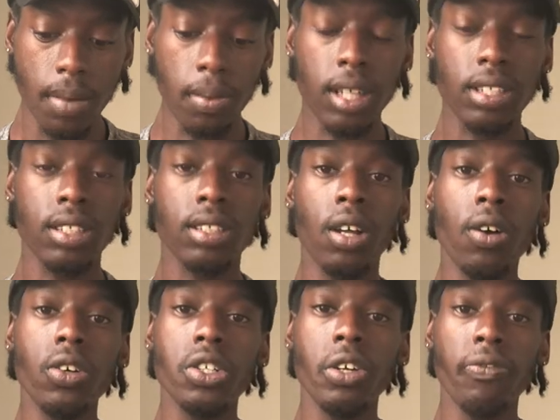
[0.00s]
because as
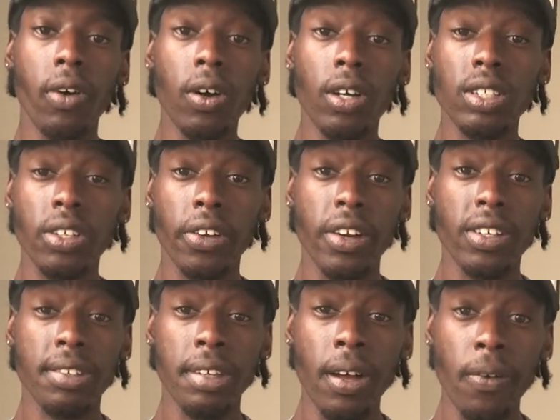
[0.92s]
long as you focus on
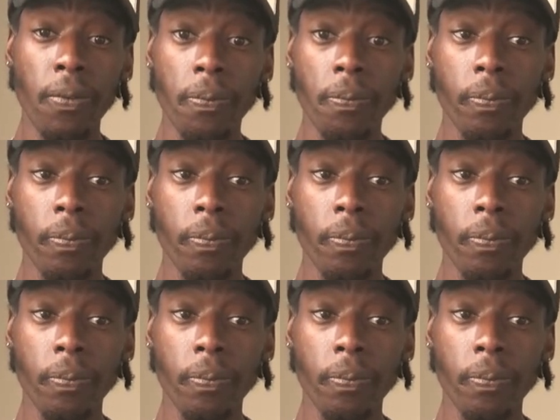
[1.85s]
yourself,